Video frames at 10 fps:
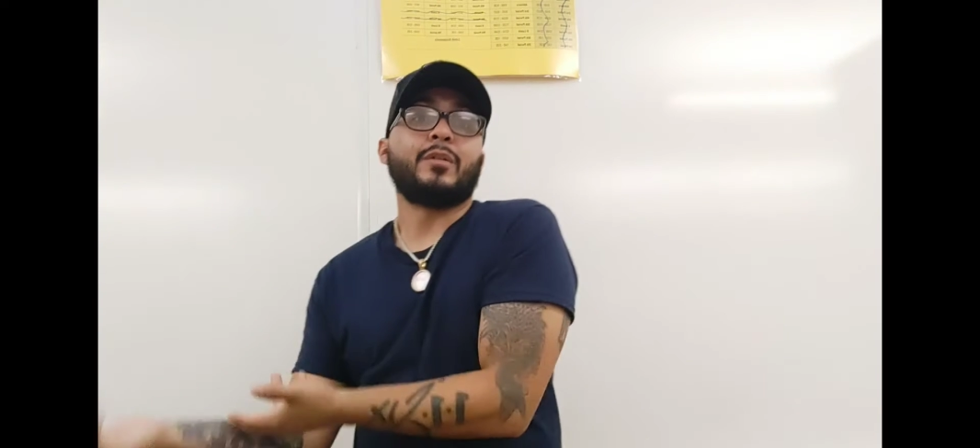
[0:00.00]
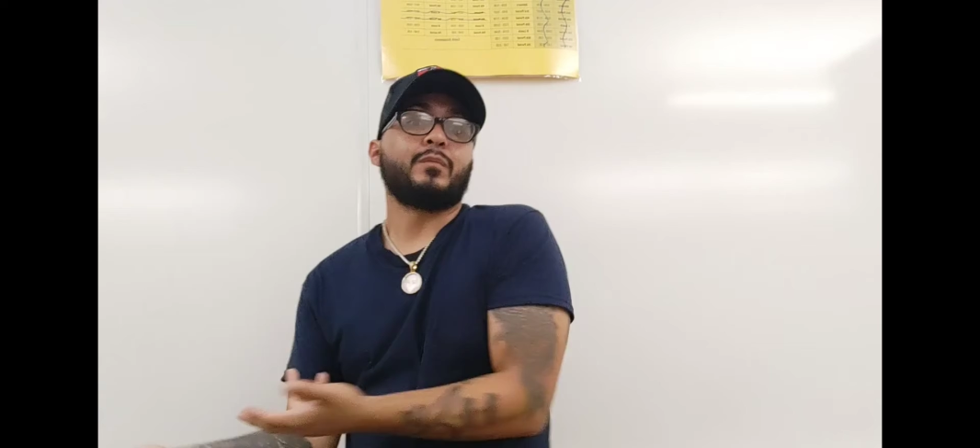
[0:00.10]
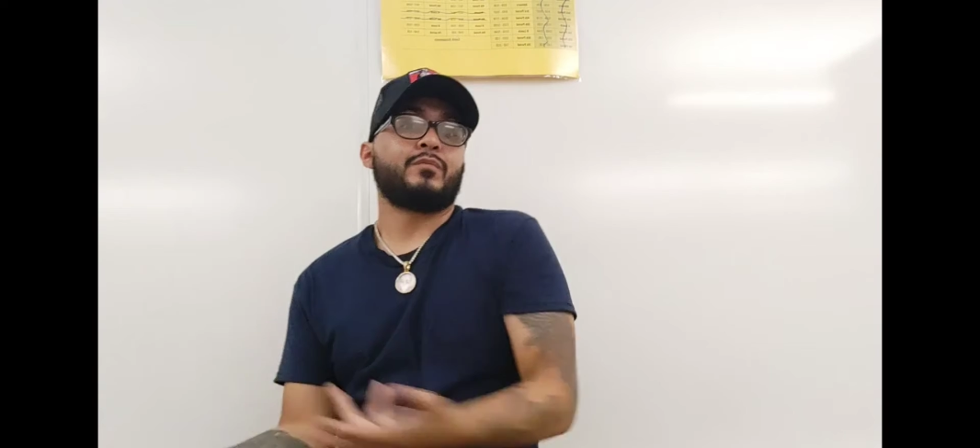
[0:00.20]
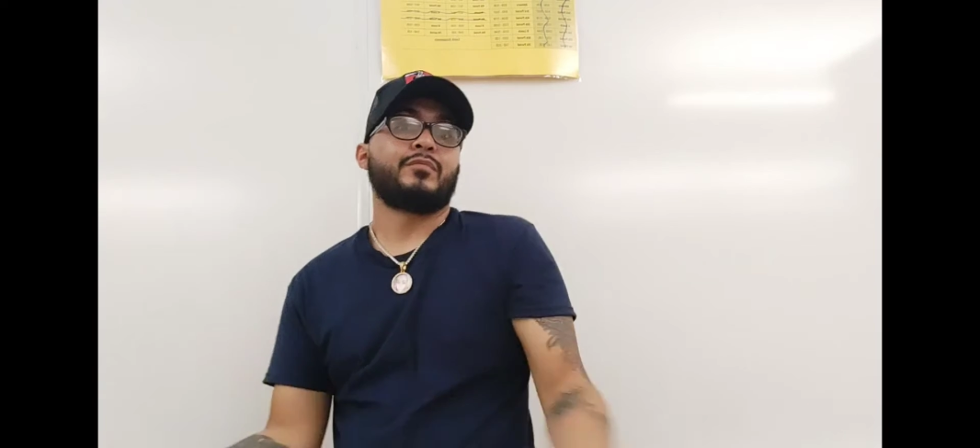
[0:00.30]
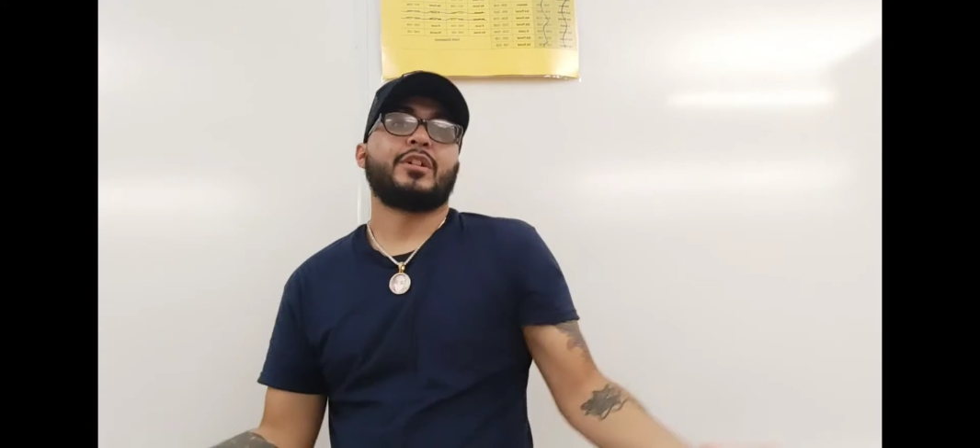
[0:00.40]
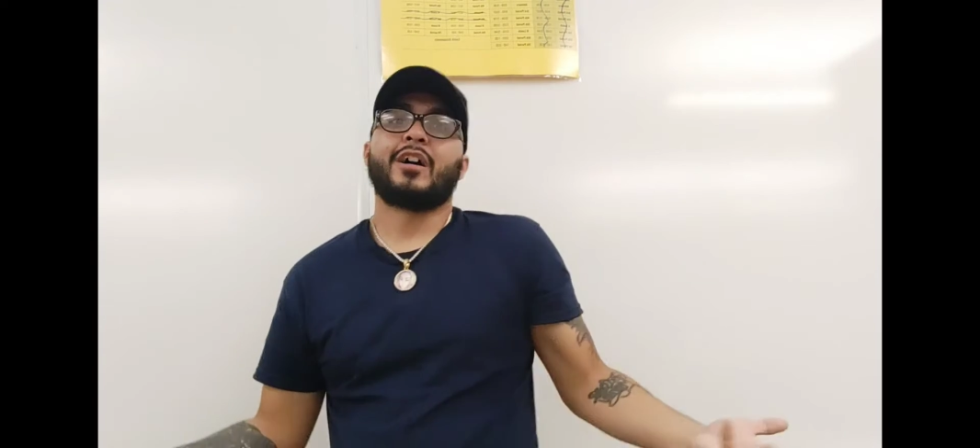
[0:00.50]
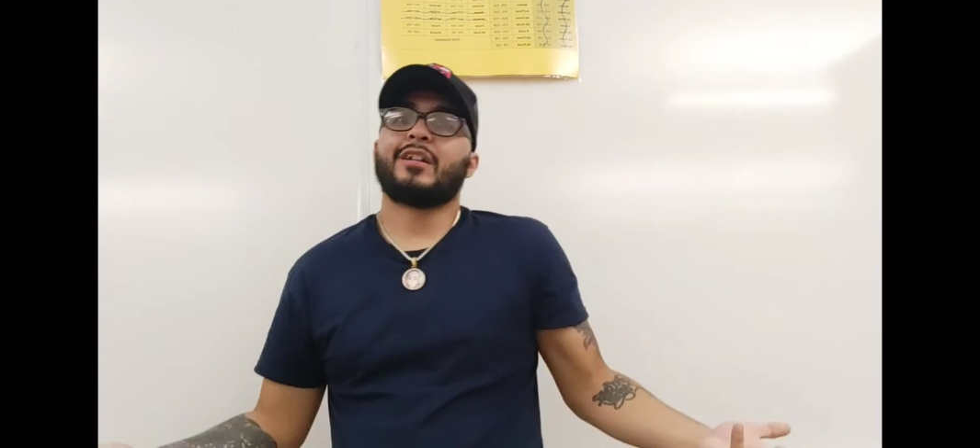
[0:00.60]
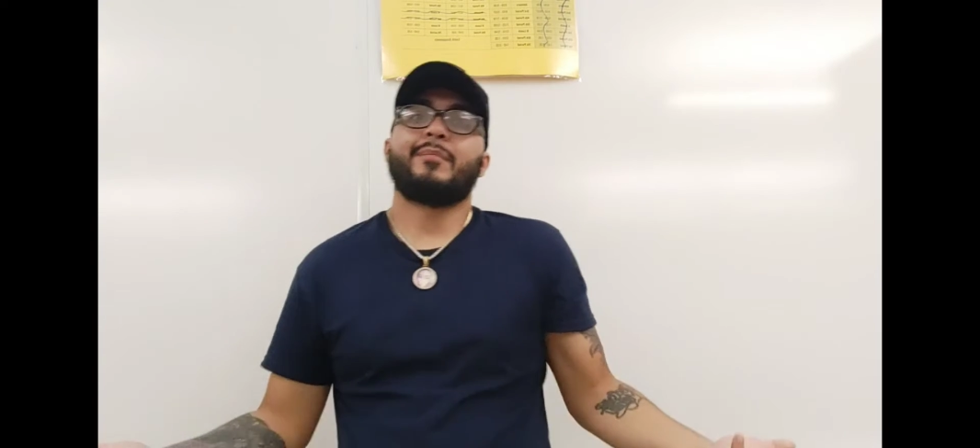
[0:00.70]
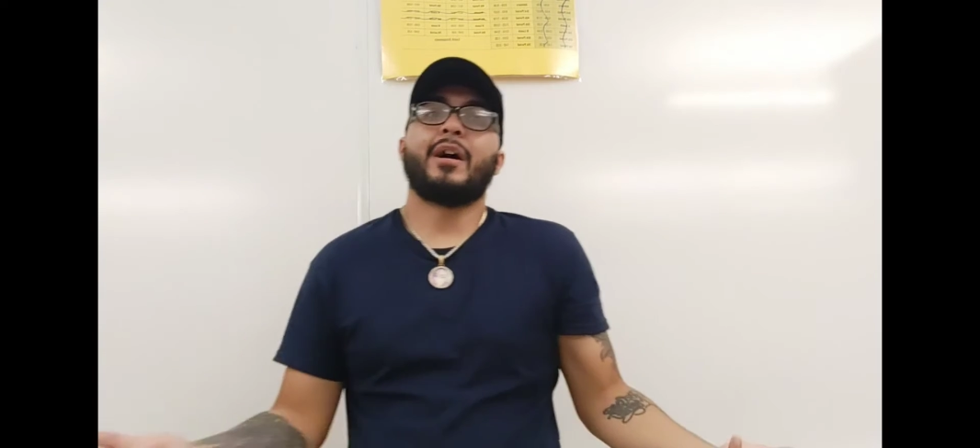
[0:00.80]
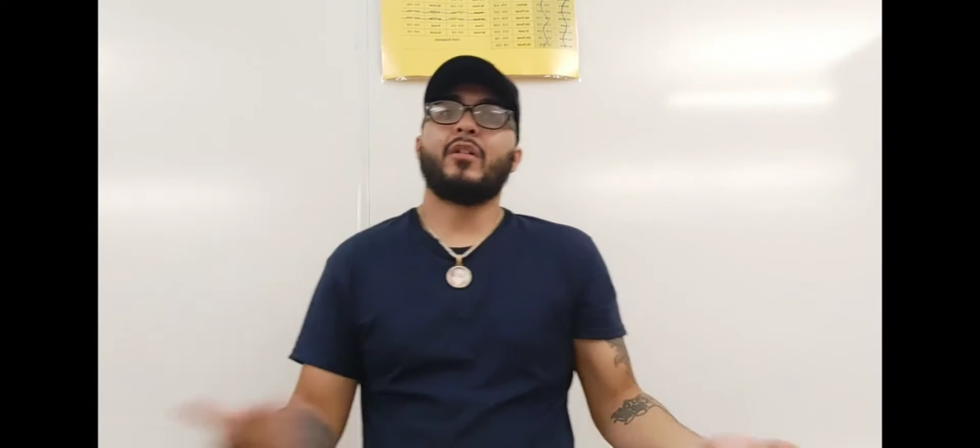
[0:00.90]
So,
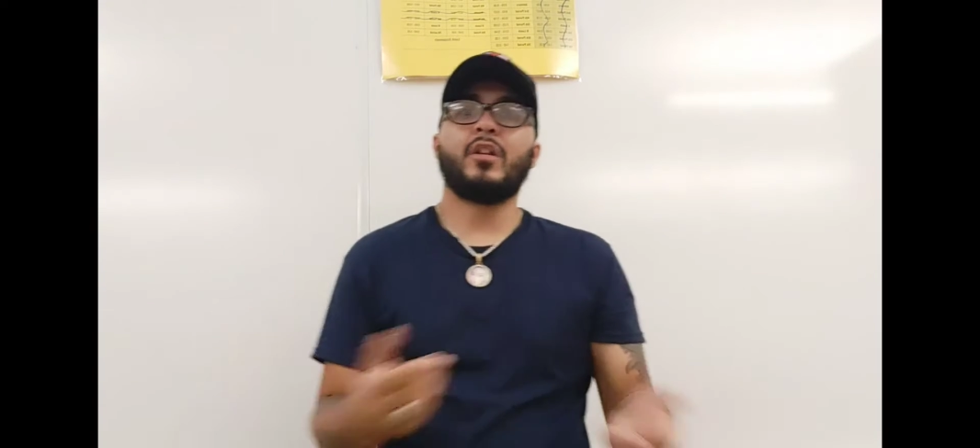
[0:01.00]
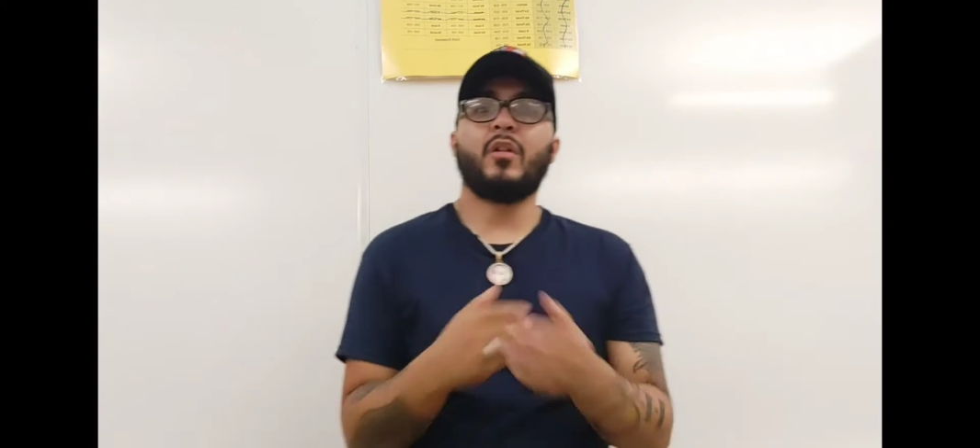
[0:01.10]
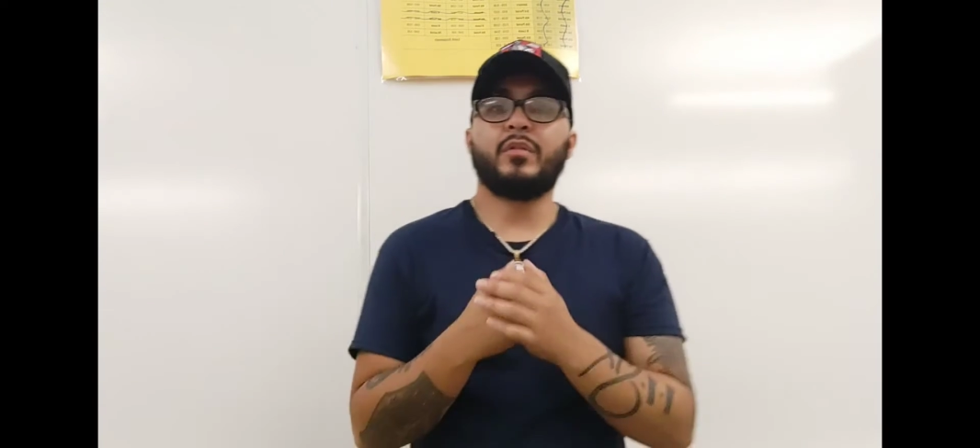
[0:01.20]
talking about,